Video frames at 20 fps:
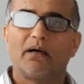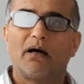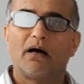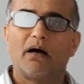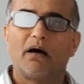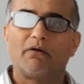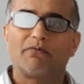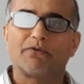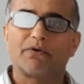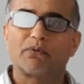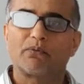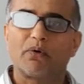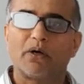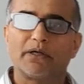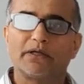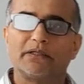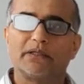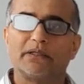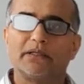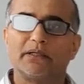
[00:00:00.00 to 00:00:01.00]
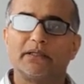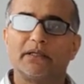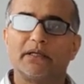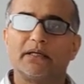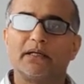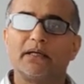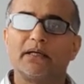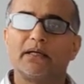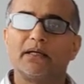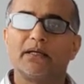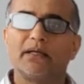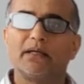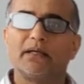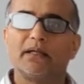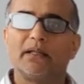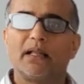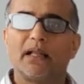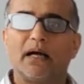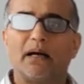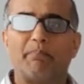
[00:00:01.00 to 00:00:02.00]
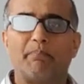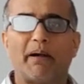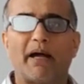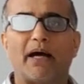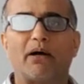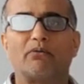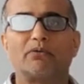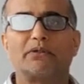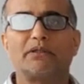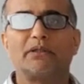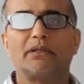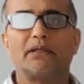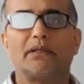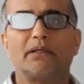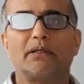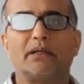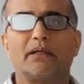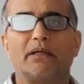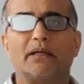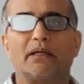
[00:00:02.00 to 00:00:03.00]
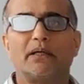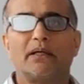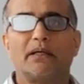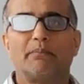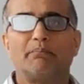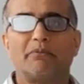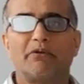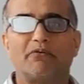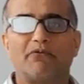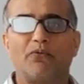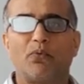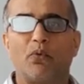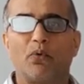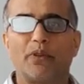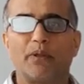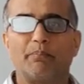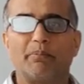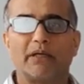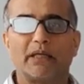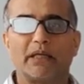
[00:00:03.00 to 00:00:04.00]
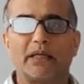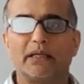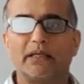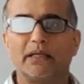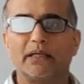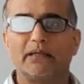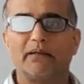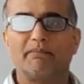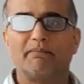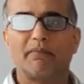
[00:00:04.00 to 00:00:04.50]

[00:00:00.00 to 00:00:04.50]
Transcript: After writing about before the beginning